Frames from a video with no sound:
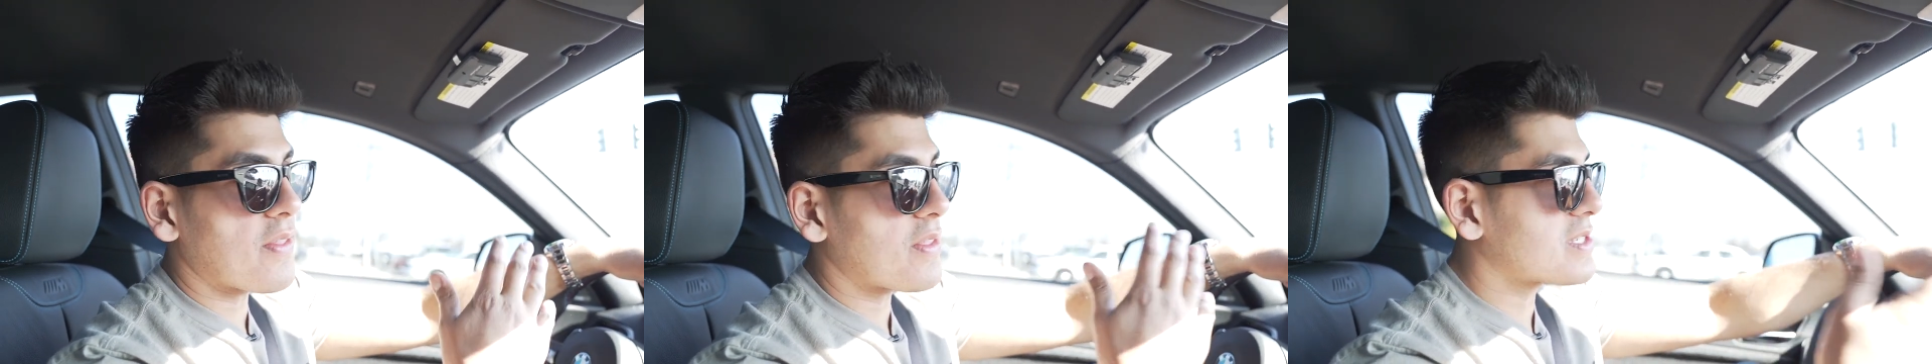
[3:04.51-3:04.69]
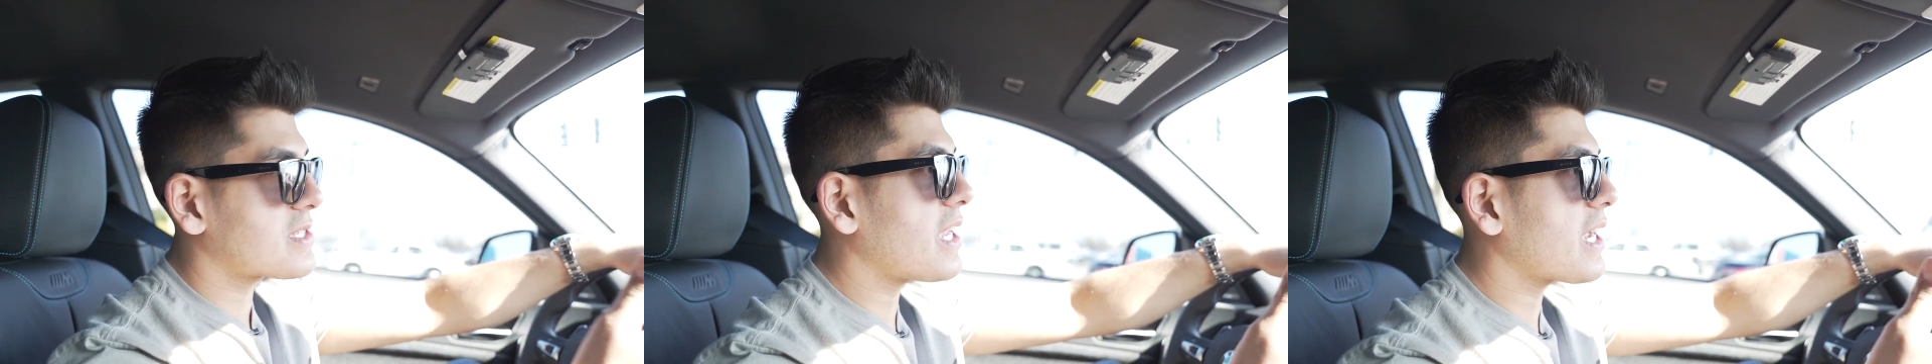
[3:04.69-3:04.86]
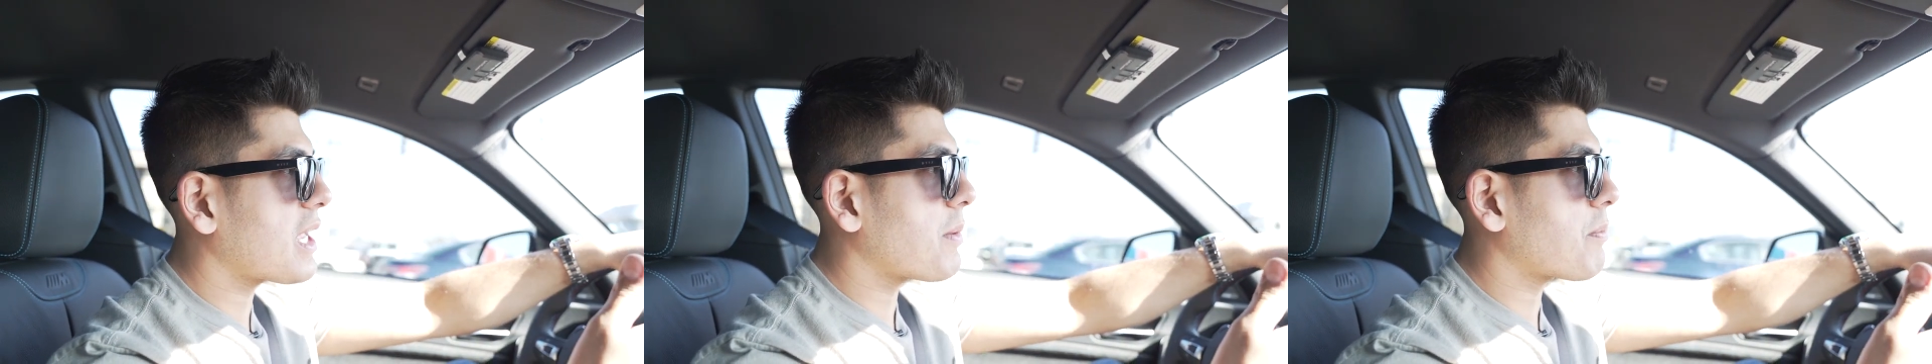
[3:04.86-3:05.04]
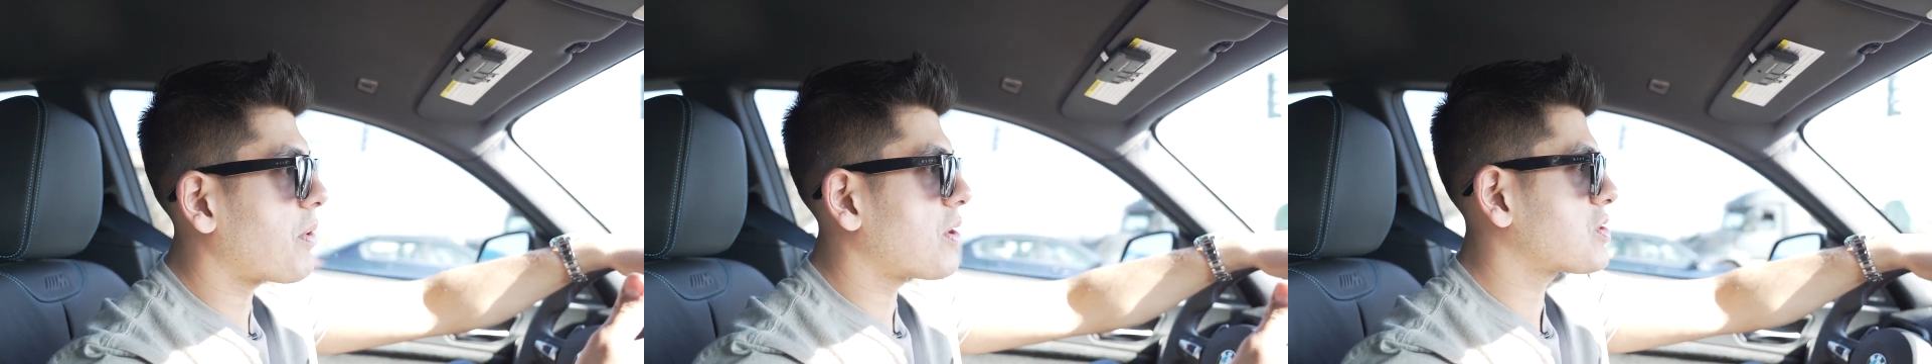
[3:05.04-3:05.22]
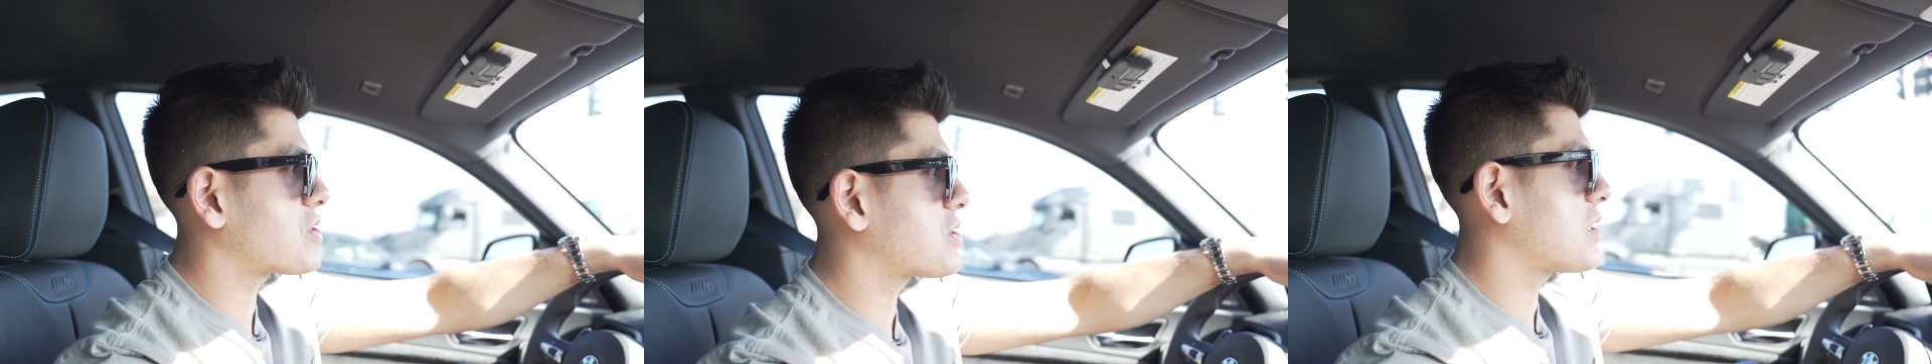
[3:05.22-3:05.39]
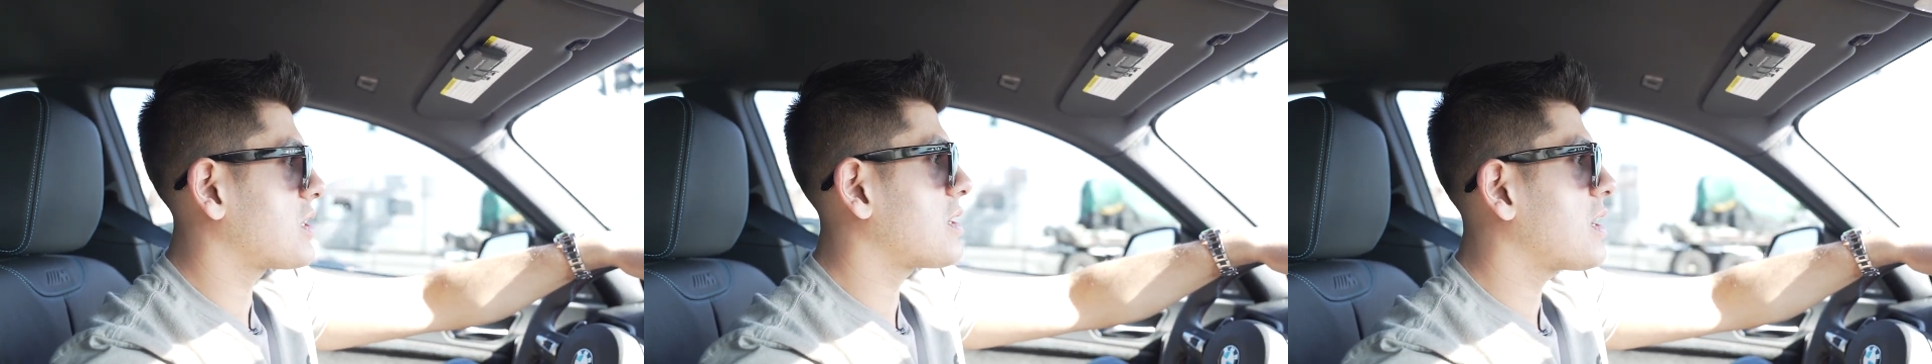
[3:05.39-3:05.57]
The second
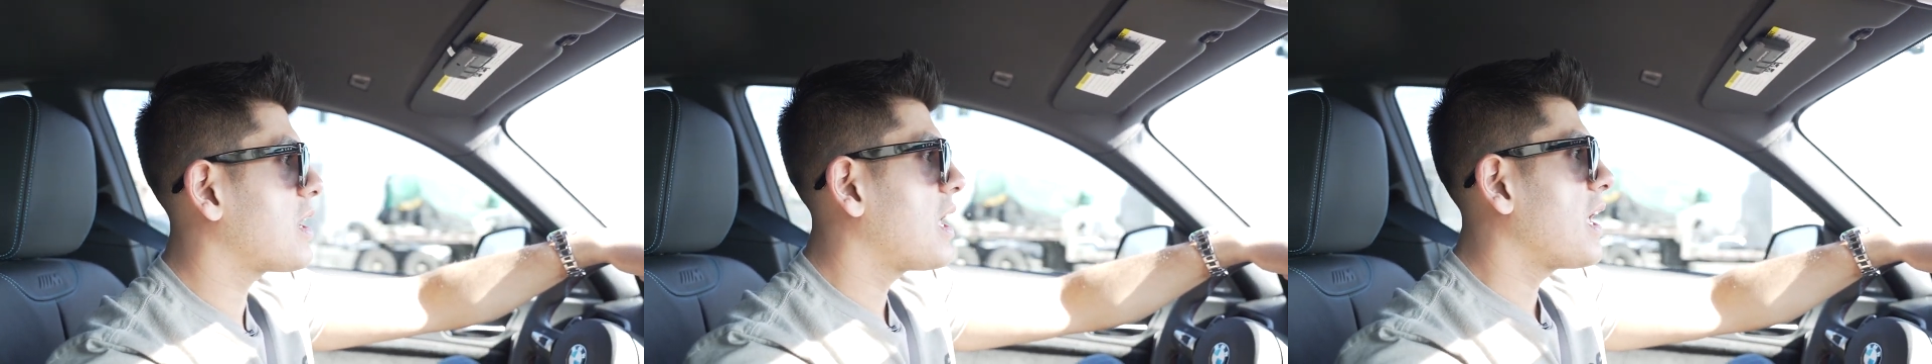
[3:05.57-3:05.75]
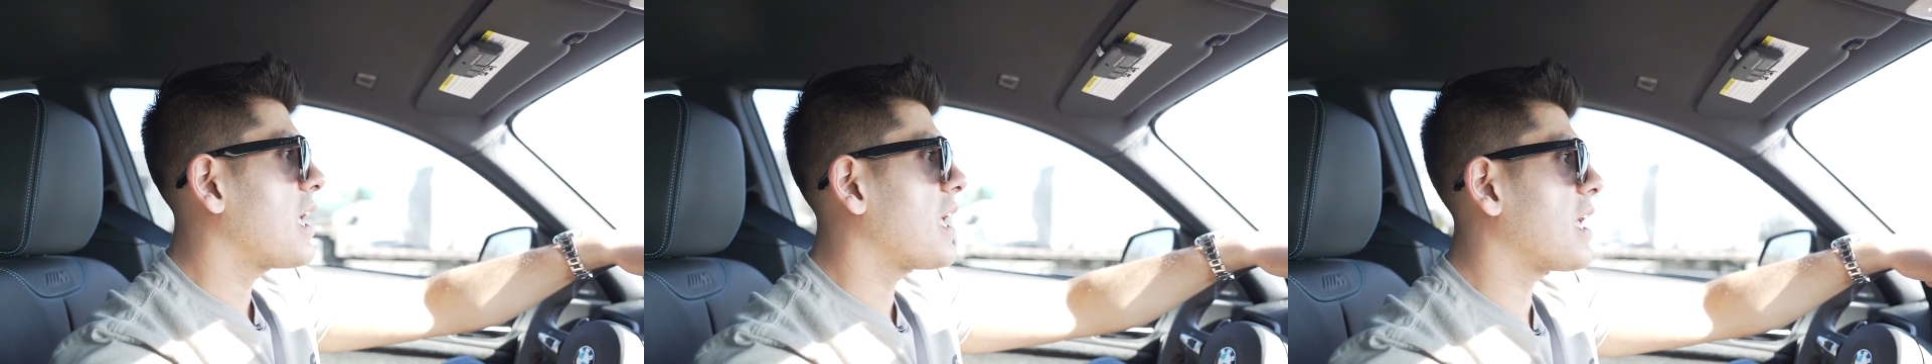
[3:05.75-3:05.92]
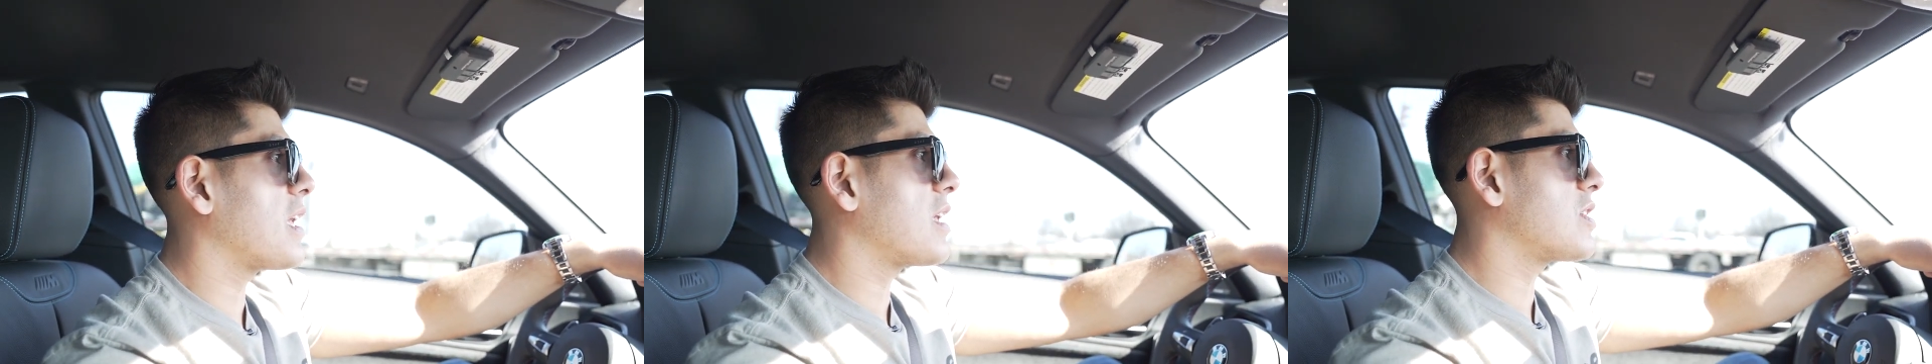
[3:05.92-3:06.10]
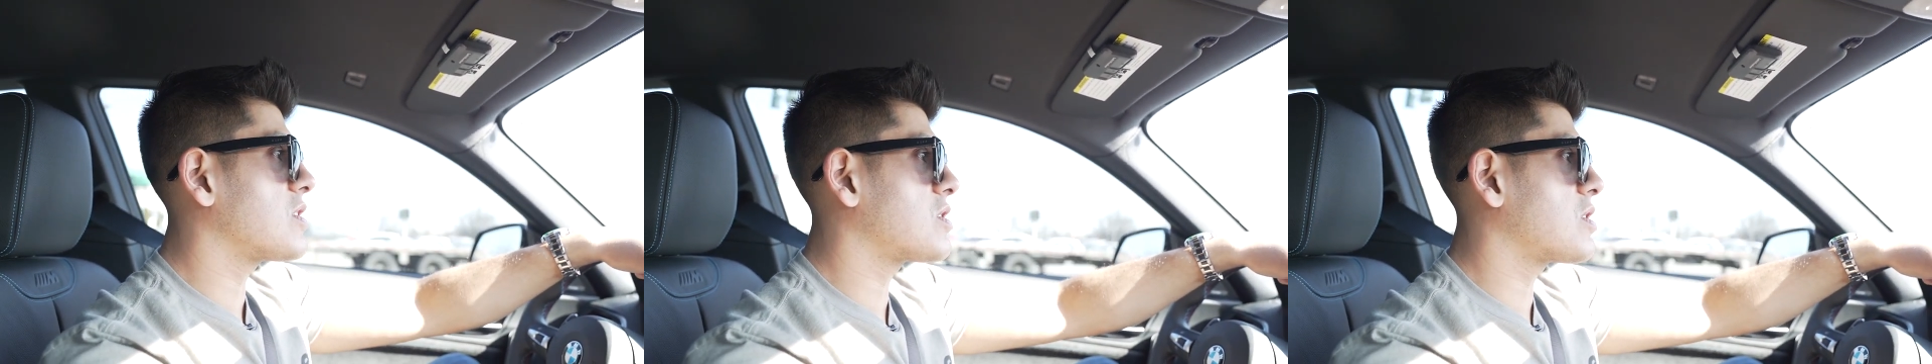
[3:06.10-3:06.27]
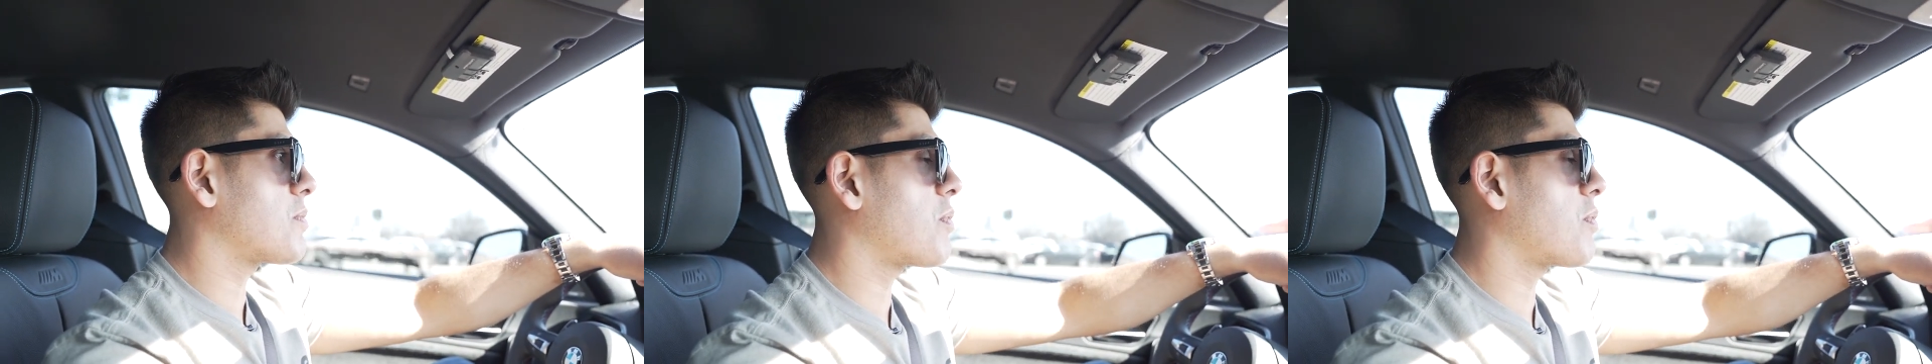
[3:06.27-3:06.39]
person is